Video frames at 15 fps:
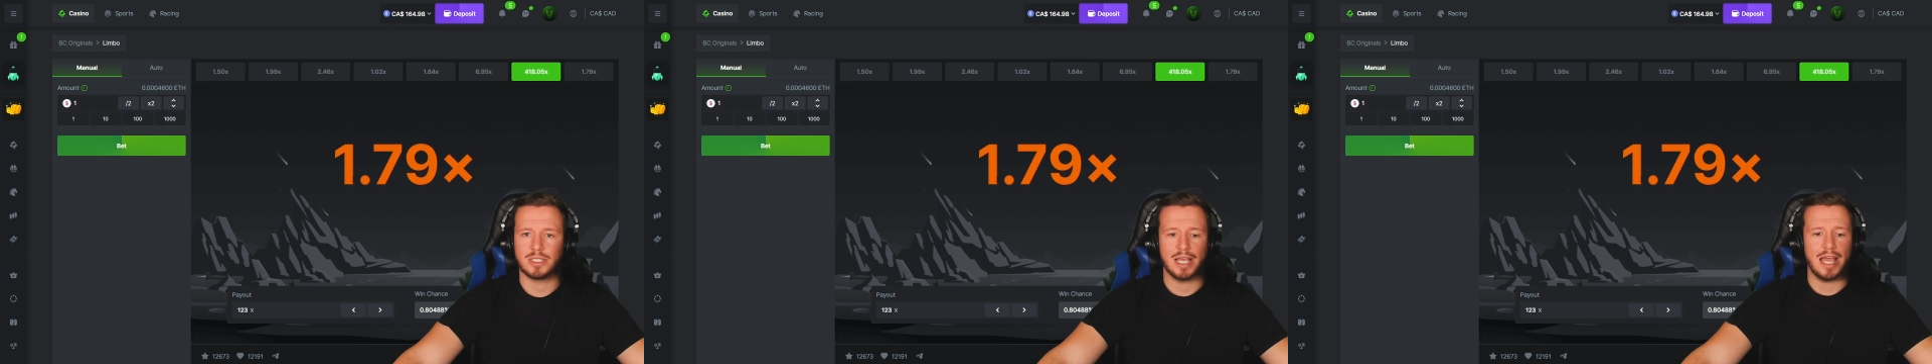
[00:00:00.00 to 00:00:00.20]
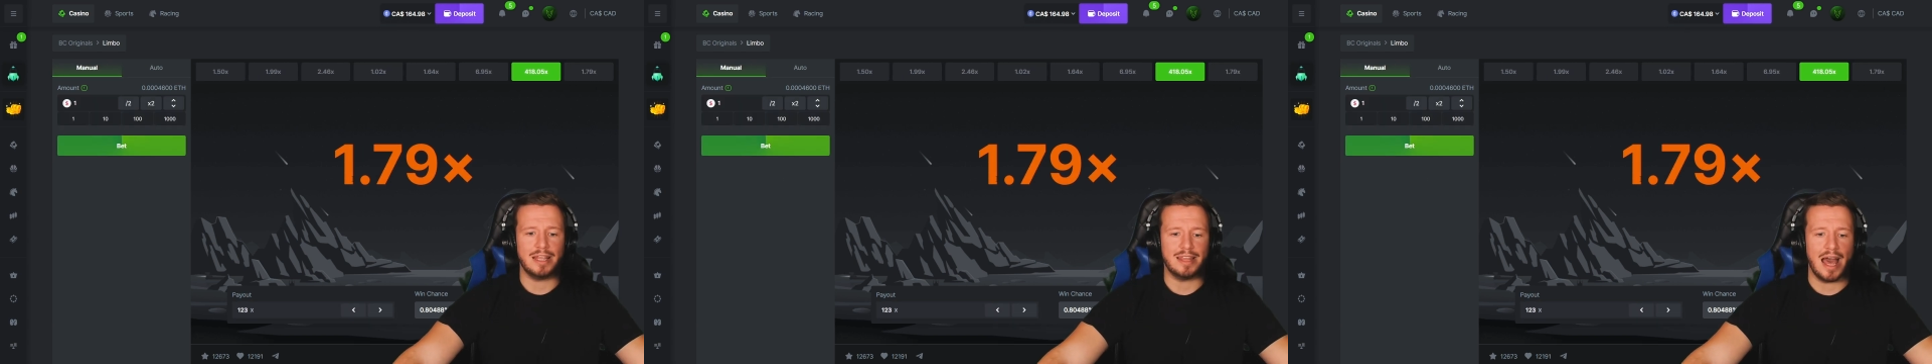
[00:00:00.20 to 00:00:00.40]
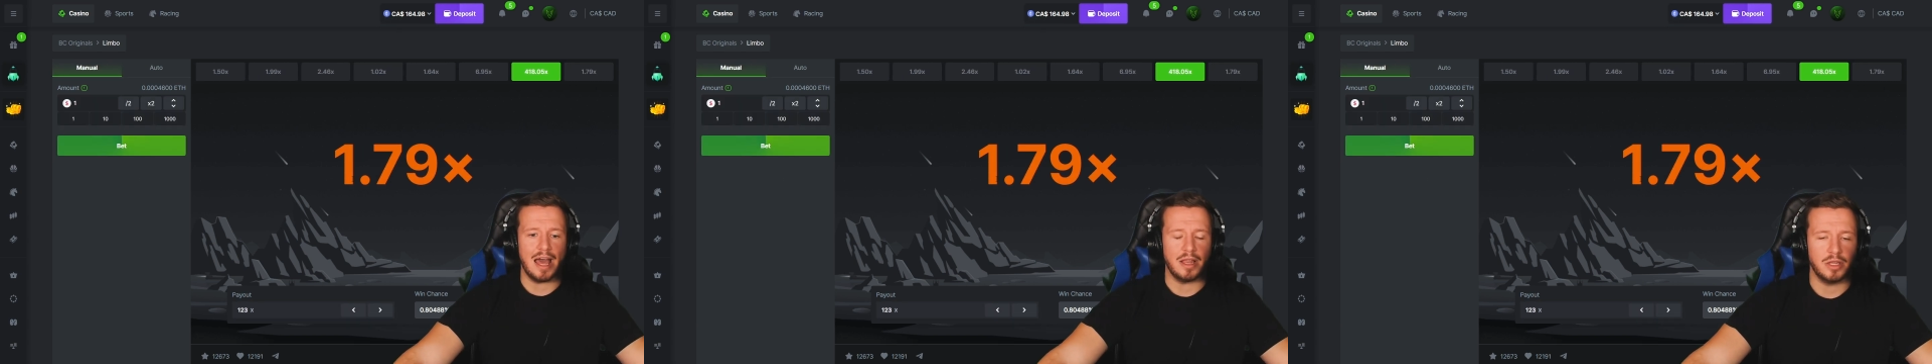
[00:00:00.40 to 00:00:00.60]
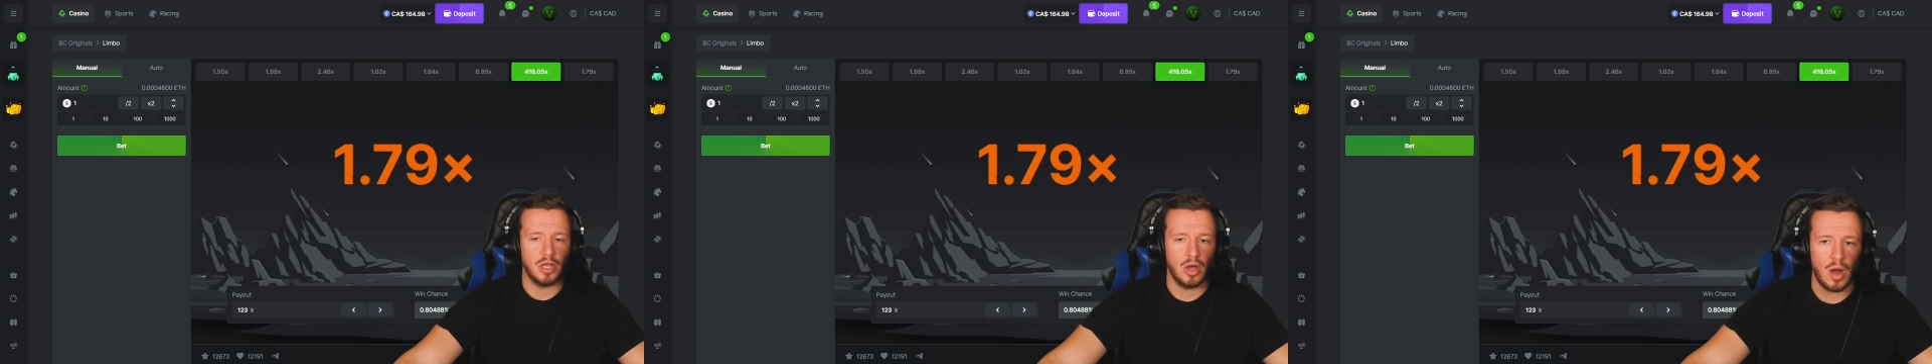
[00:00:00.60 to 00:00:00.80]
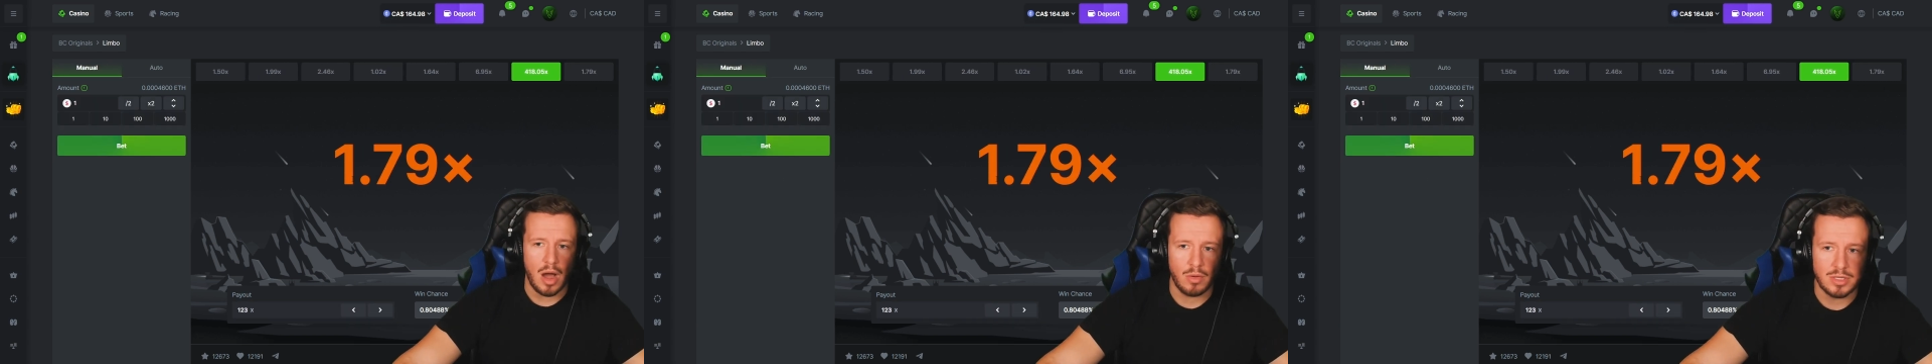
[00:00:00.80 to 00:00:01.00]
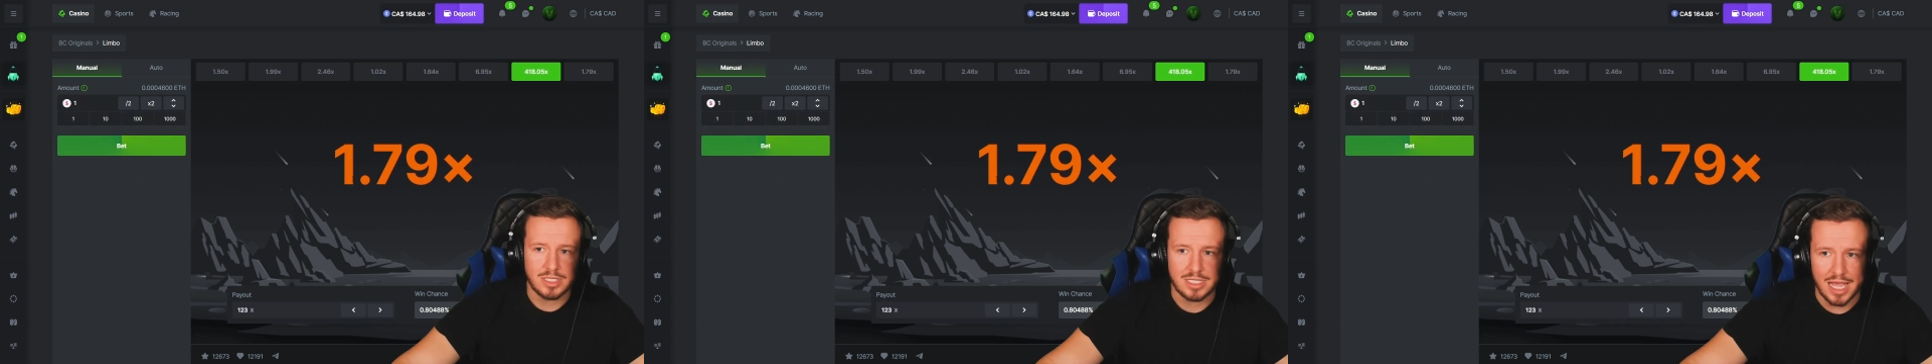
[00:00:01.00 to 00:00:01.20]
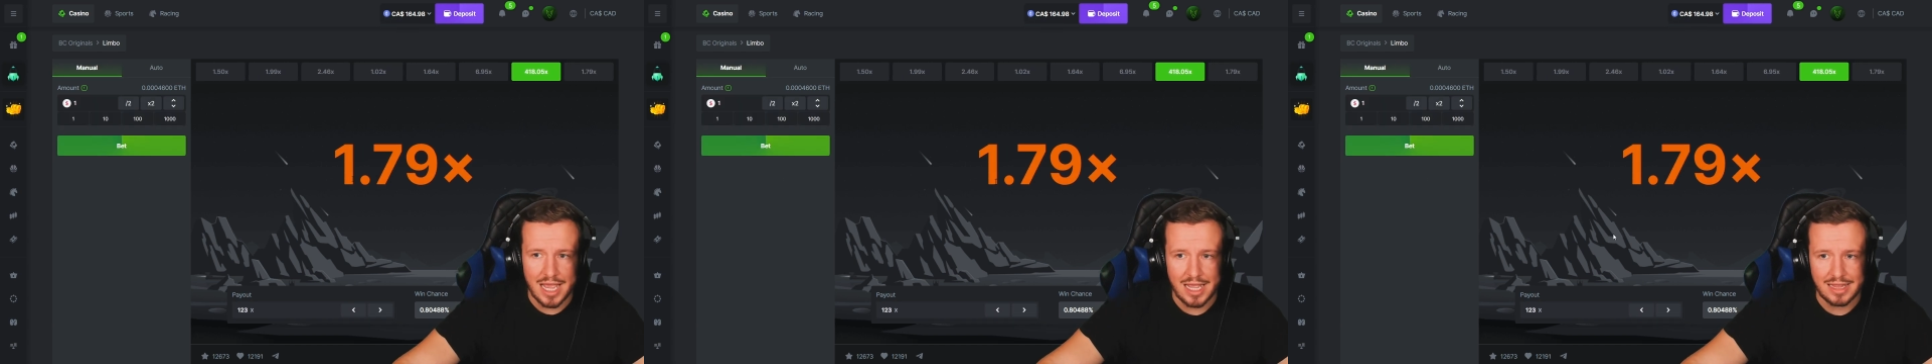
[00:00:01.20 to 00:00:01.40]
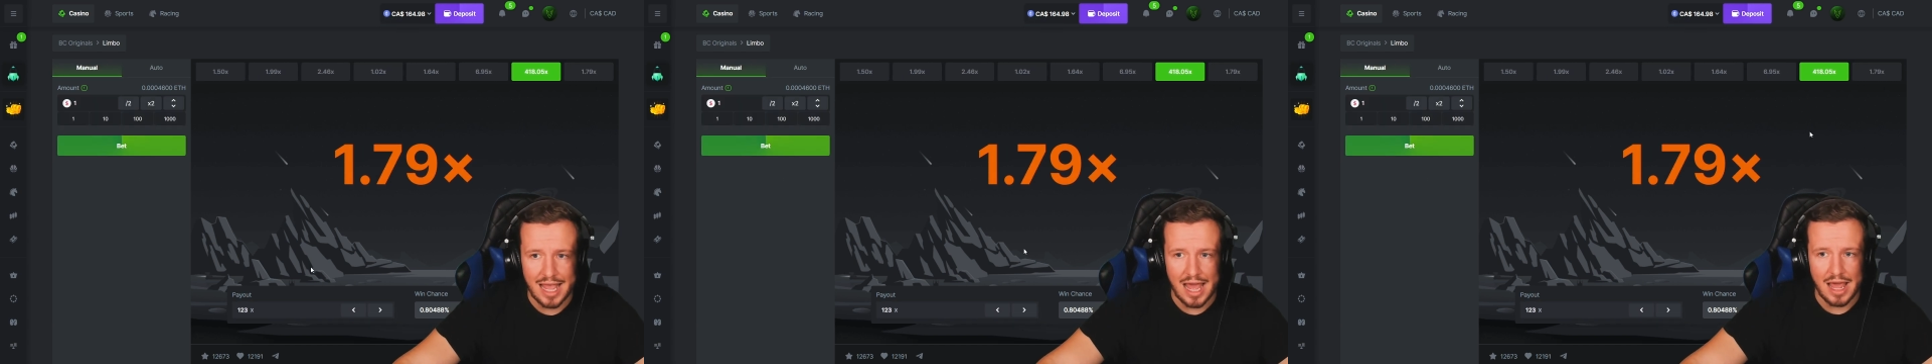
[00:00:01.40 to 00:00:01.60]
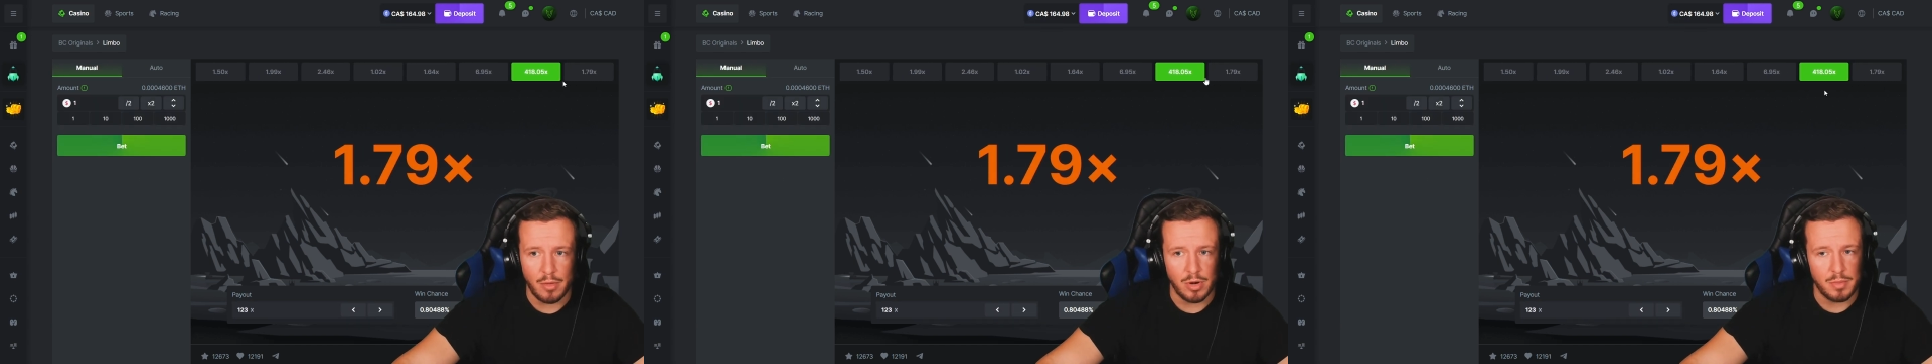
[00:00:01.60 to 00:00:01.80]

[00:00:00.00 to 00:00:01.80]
Take that, yo. I'll take that.